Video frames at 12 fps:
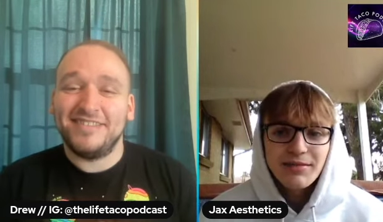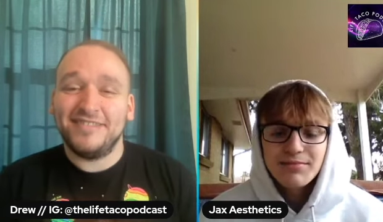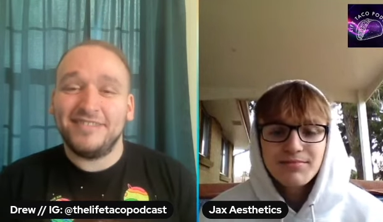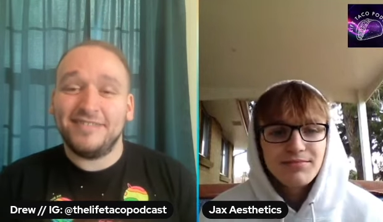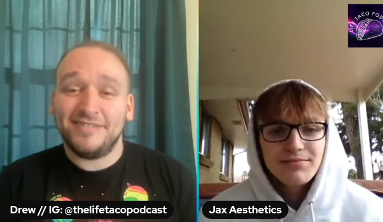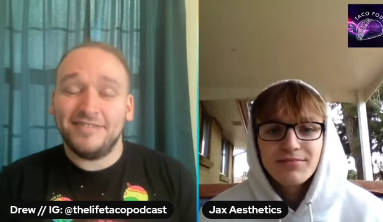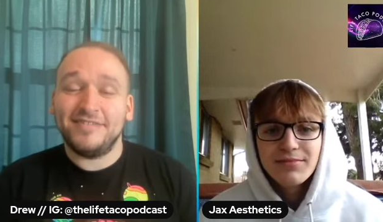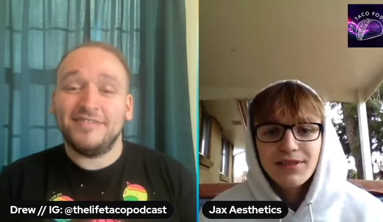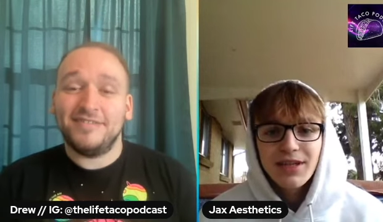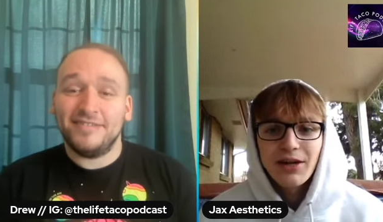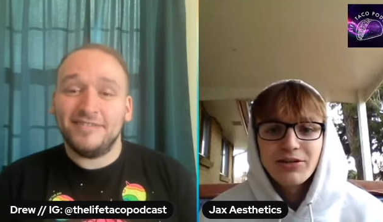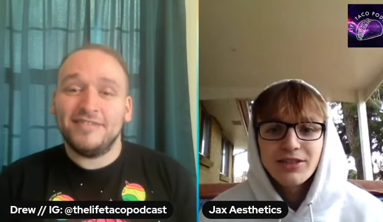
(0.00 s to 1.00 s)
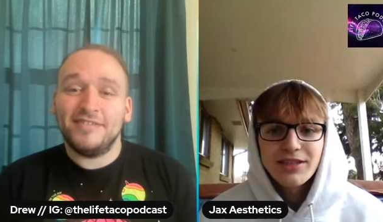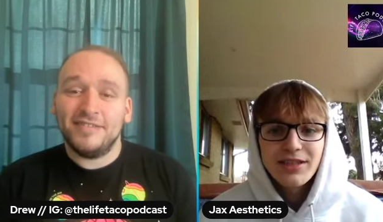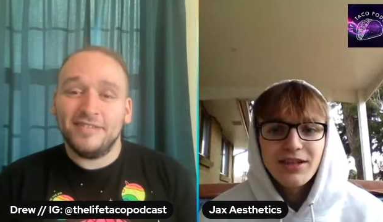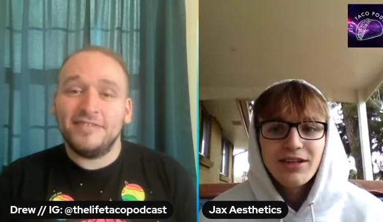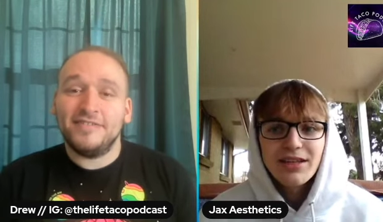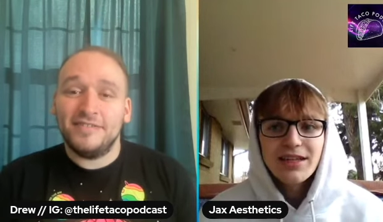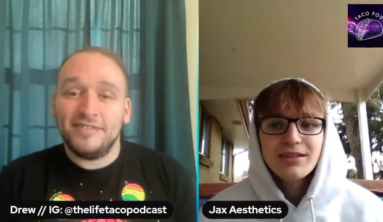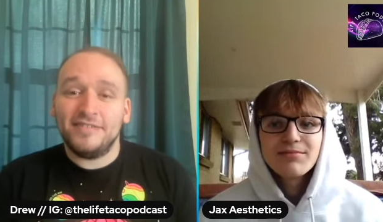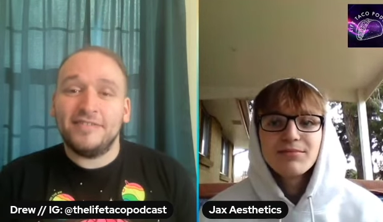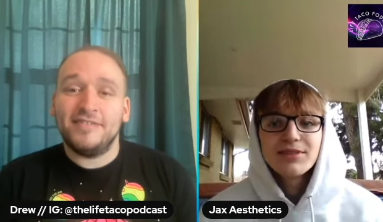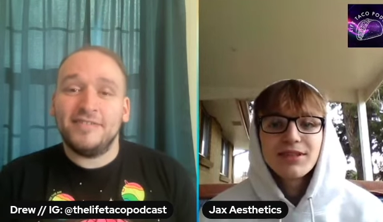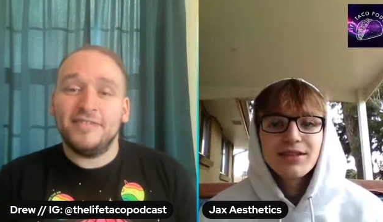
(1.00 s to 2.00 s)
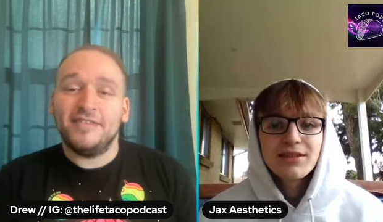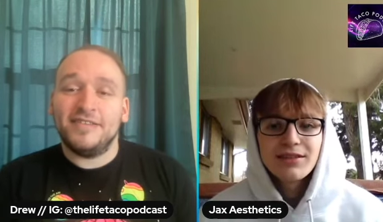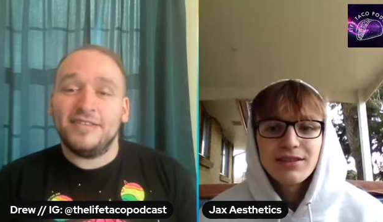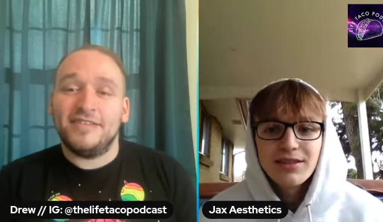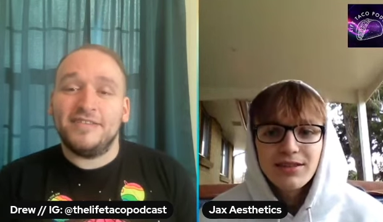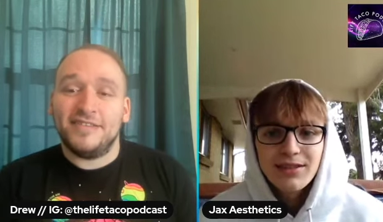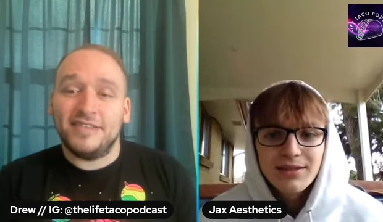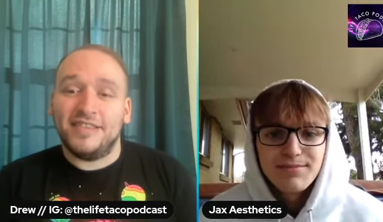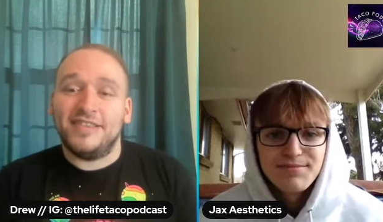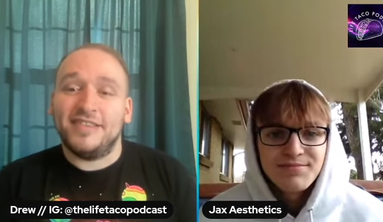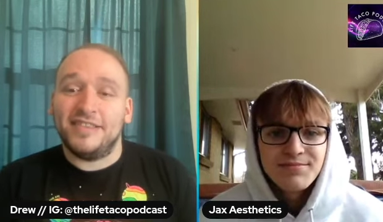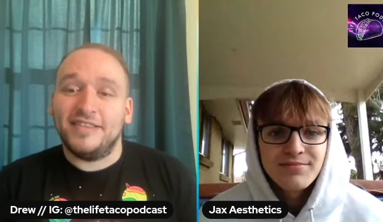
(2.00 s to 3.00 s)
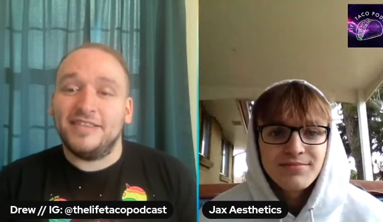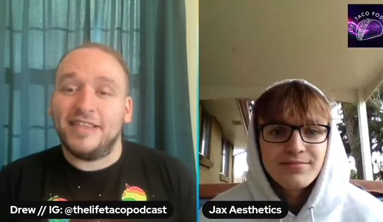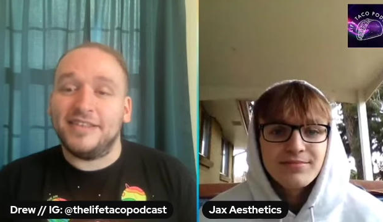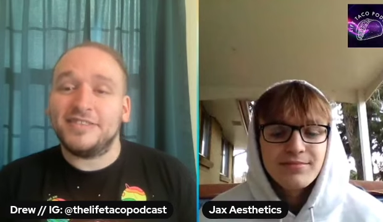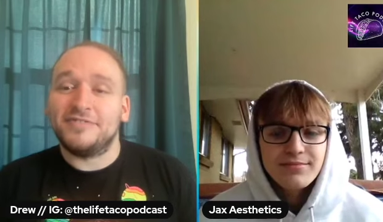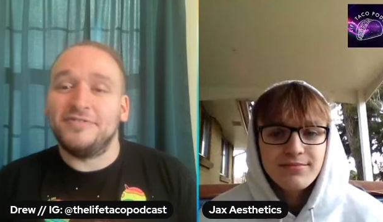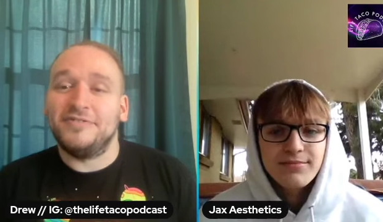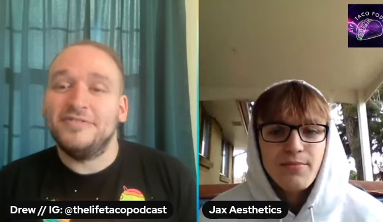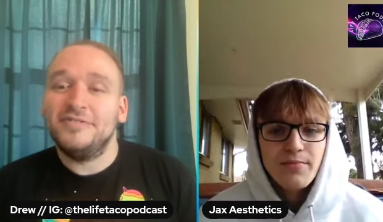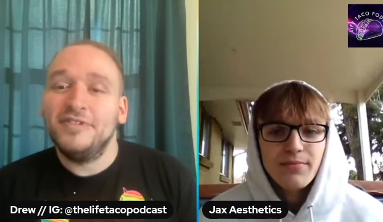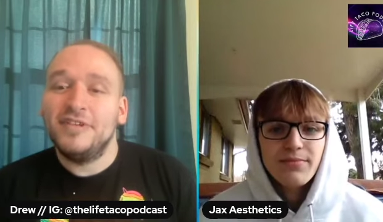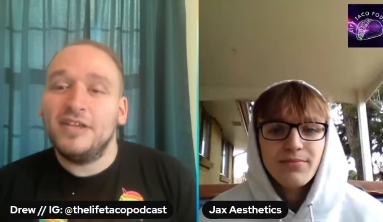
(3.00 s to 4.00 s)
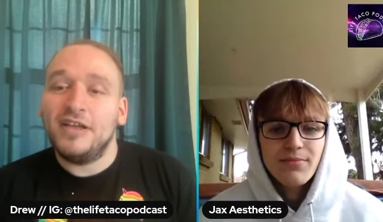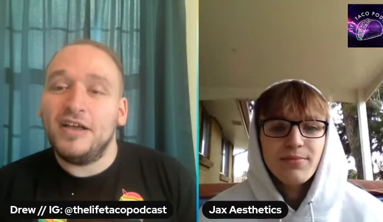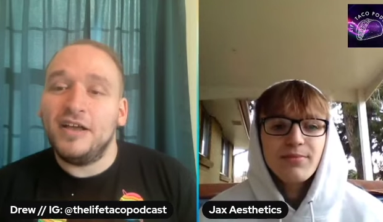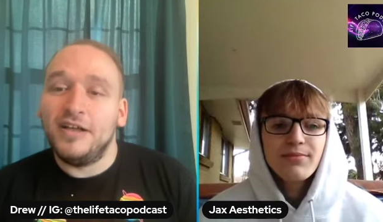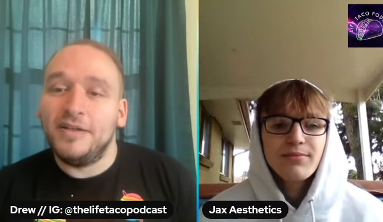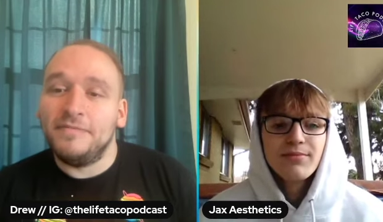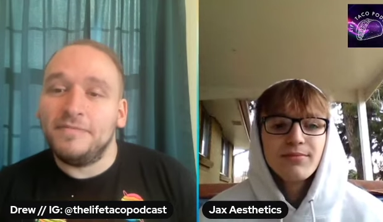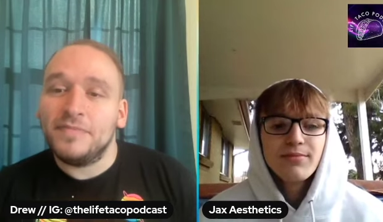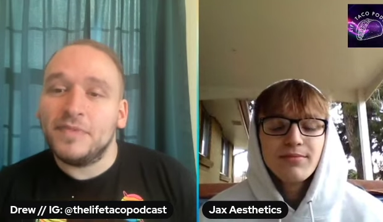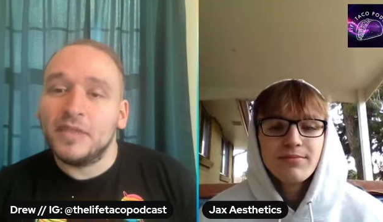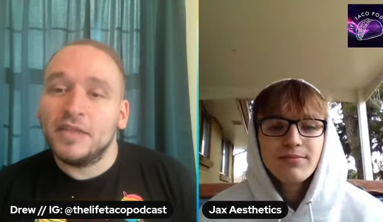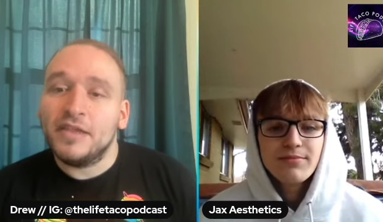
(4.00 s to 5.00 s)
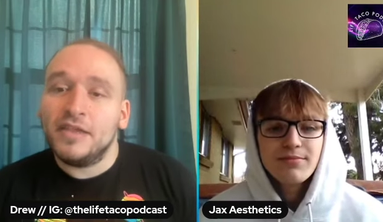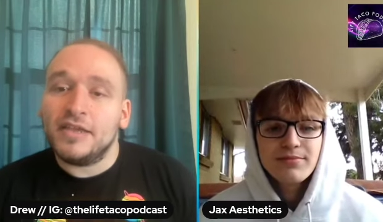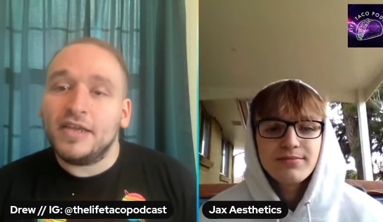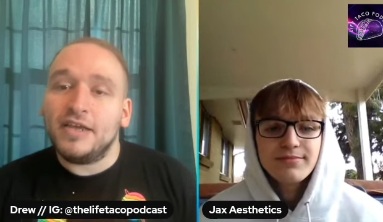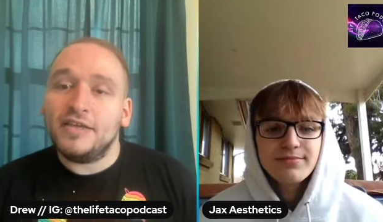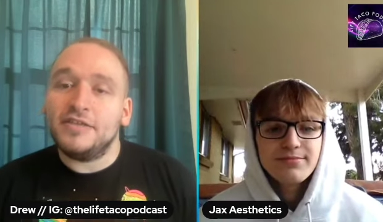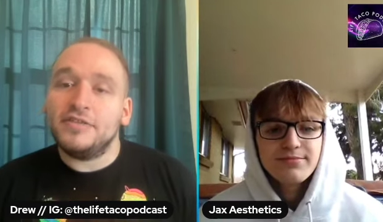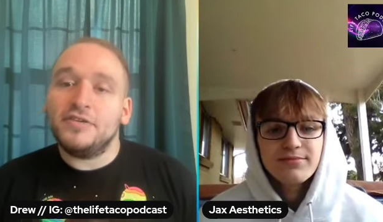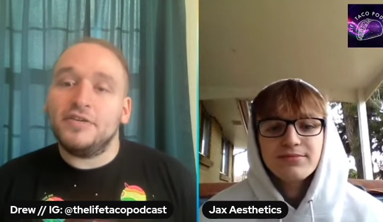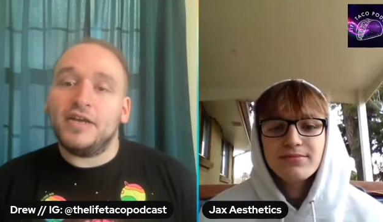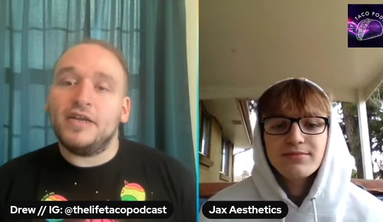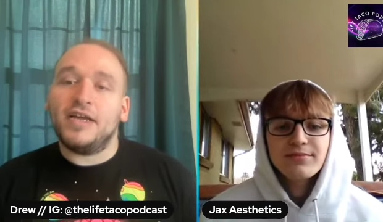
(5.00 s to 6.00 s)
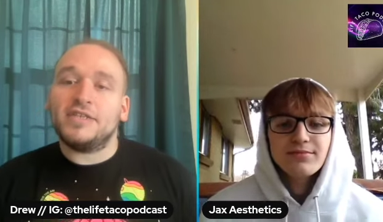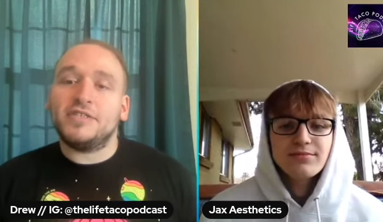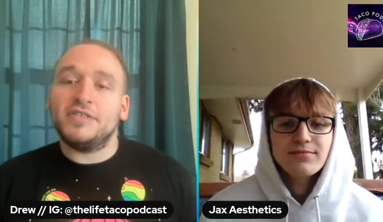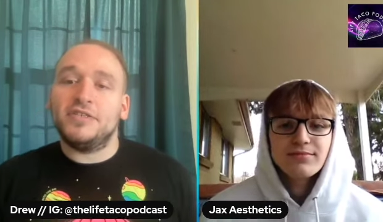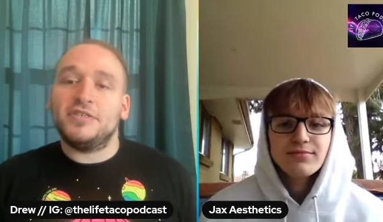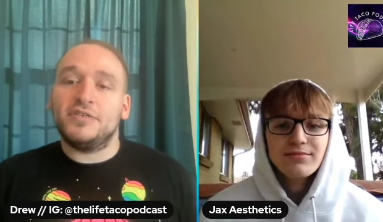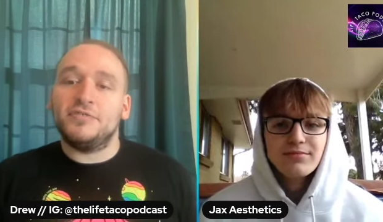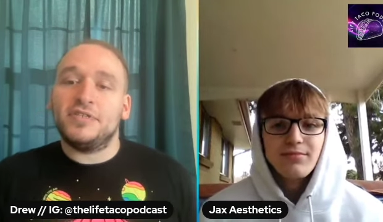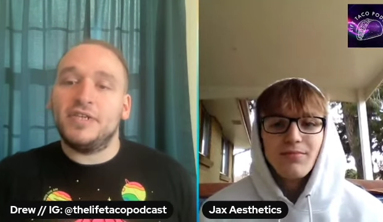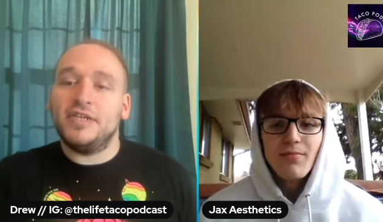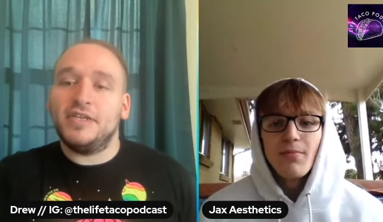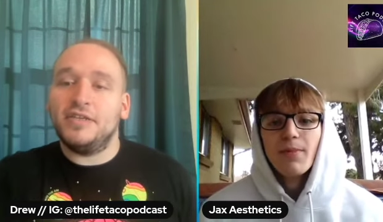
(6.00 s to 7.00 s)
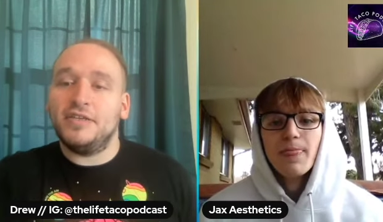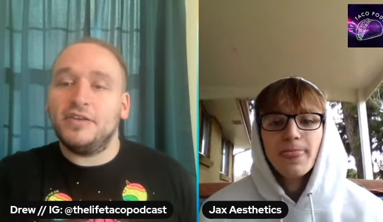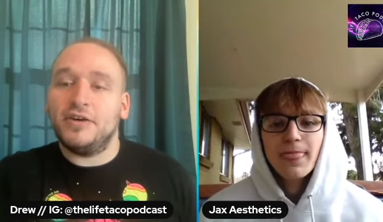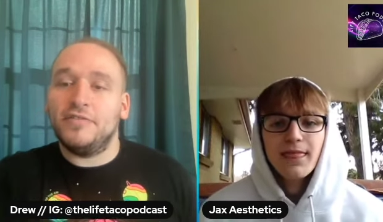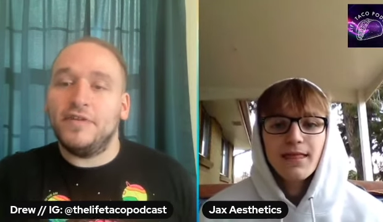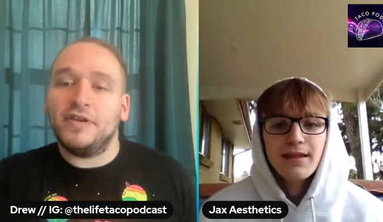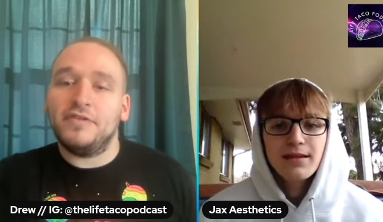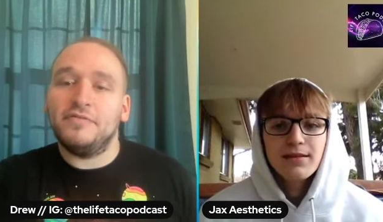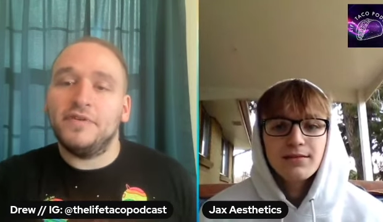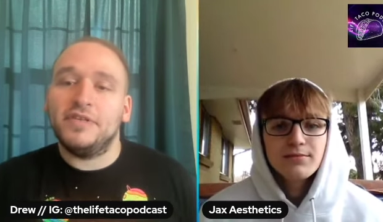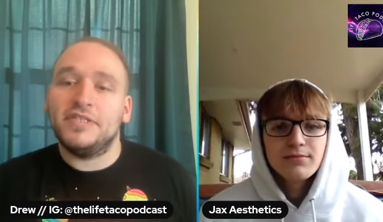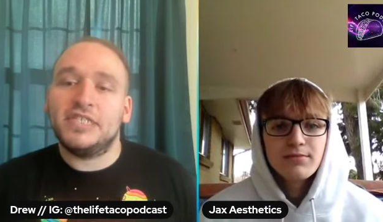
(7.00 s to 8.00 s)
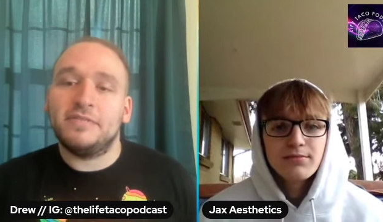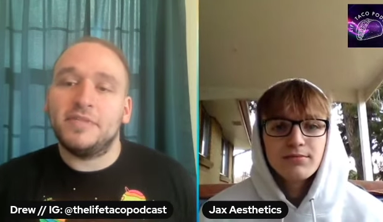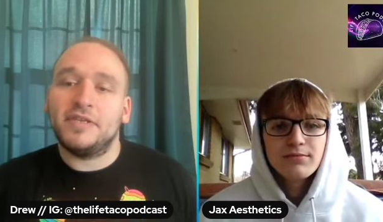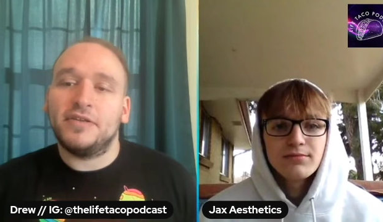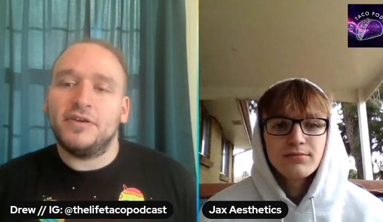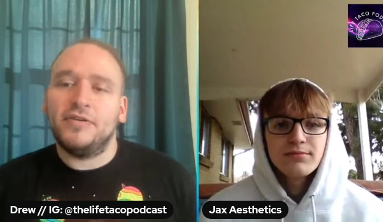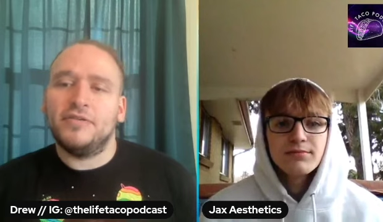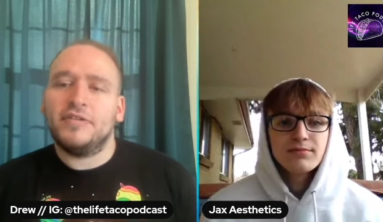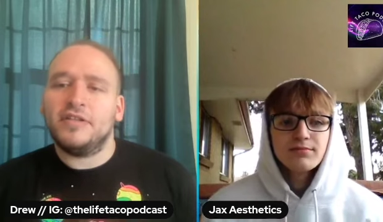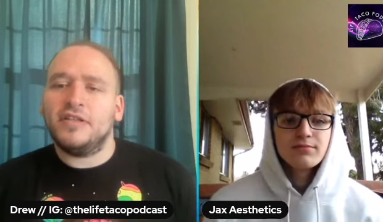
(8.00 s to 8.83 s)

Speaker 1: and coaching and all that. So
Speaker 2: that's cool. Um, Yeah, and you're actually associated already with something called